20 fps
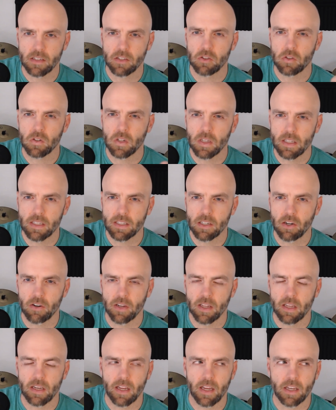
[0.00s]
and you click
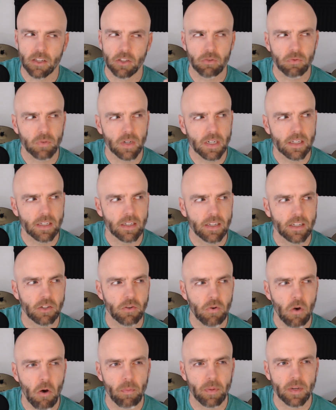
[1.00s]
on it and you read it and
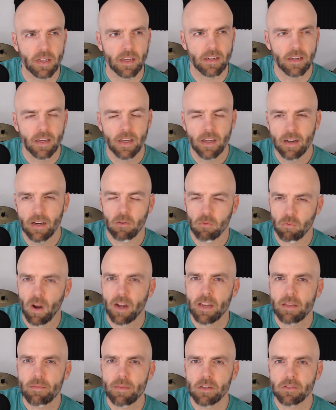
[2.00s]
you open it.
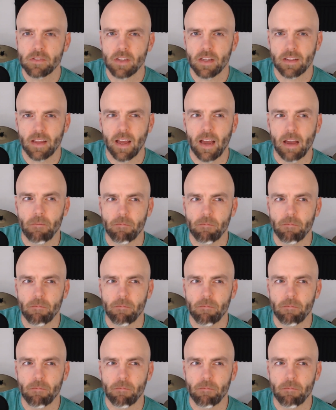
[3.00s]
Write emails like that.